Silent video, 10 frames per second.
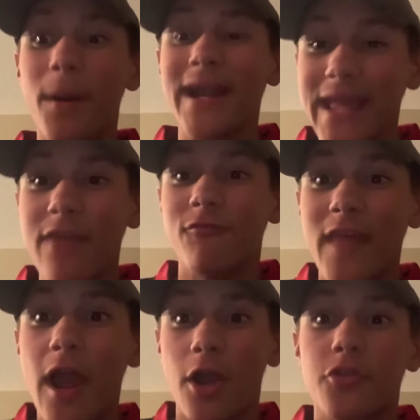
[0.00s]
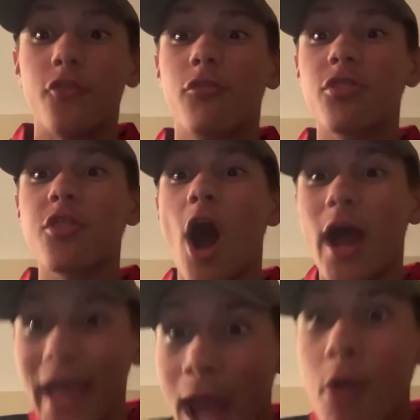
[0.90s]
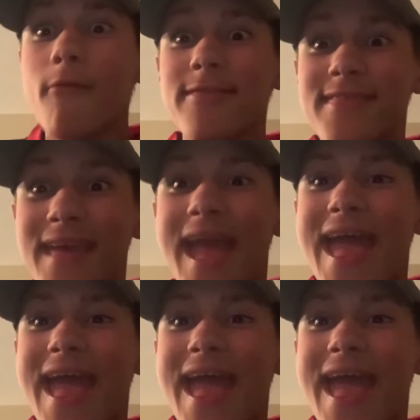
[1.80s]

But if they are to thaw out,